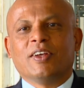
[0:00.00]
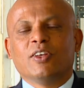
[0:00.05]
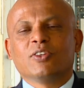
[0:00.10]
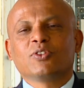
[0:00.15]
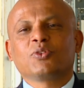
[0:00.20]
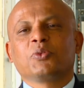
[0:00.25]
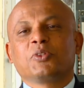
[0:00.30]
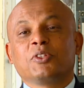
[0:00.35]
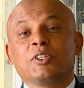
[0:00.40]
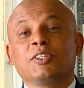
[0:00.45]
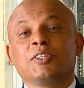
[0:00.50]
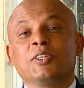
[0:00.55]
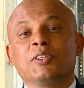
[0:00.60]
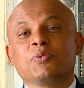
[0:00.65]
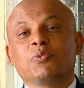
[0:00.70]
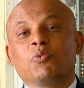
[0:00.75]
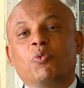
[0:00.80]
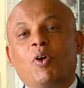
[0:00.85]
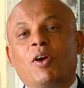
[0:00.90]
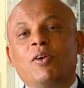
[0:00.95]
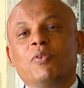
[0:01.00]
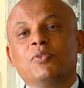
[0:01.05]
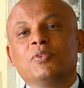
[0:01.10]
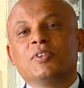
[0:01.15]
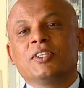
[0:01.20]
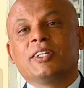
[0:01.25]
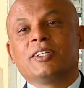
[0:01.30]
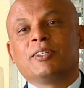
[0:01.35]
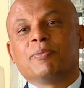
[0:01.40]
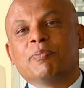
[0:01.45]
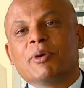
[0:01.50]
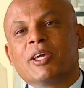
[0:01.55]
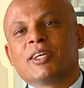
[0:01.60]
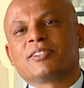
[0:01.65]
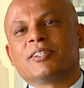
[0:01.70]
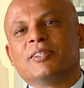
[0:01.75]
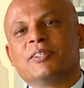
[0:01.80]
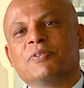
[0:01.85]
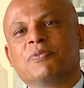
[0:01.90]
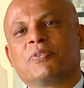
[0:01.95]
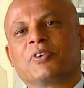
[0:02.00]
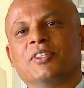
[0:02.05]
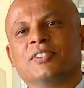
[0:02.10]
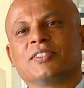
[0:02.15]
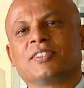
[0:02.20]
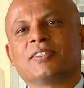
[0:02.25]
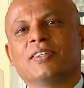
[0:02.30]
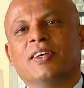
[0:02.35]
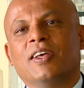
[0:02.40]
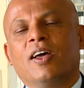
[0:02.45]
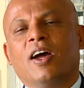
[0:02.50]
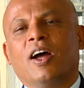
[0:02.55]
So this is what it makes a difference.